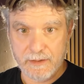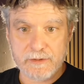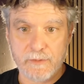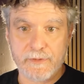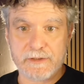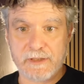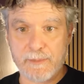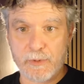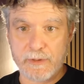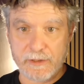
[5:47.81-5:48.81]
So for
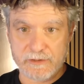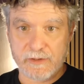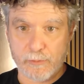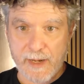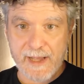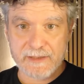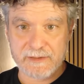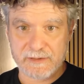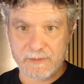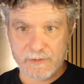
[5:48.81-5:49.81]
example, here's the RAG
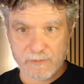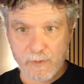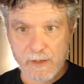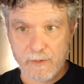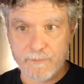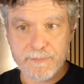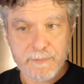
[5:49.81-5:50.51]
system as well.